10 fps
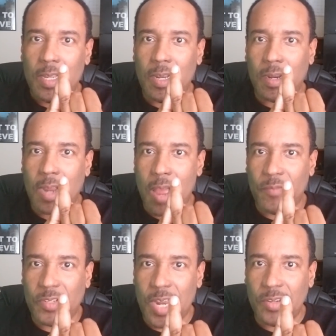their
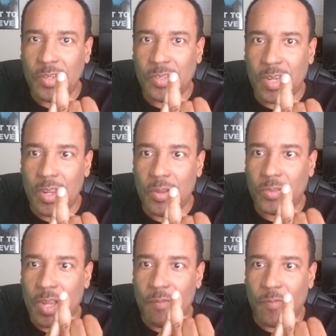conversation
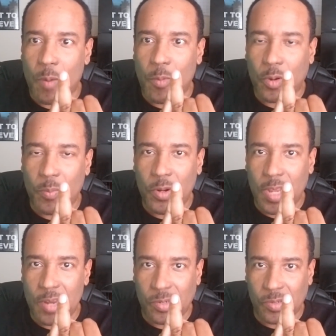skills and verbal
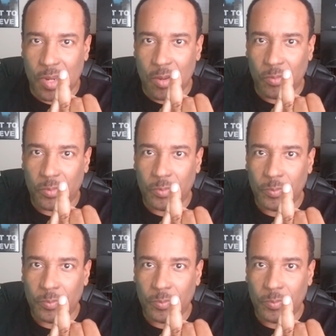communication skills.